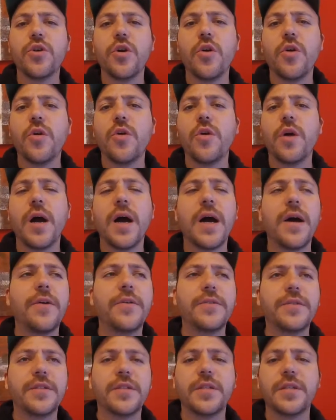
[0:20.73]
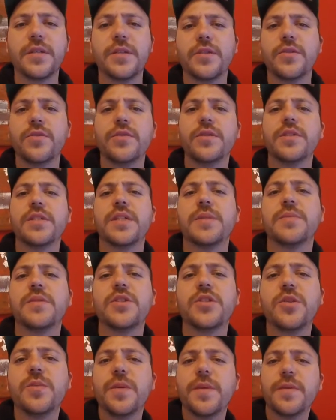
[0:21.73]
go out doing some
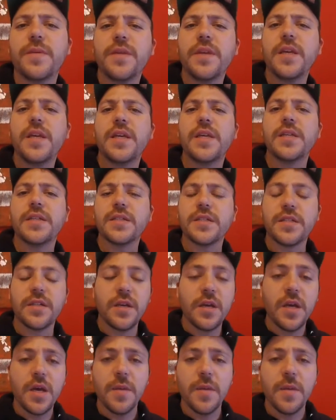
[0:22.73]
stupid things?